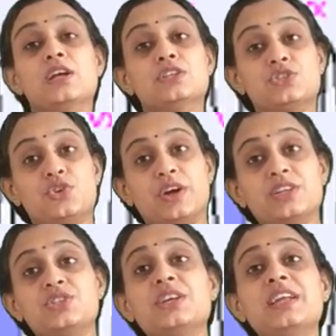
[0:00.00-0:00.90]

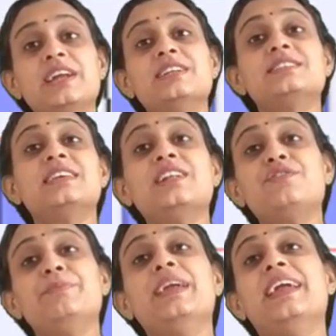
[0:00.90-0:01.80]
Structure
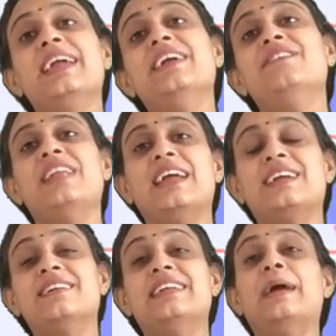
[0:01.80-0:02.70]
itself behave
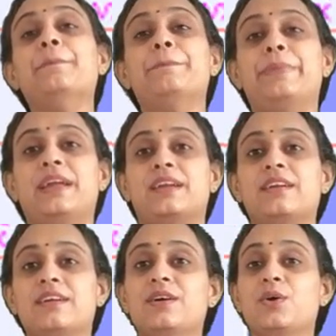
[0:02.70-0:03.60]
like a damping.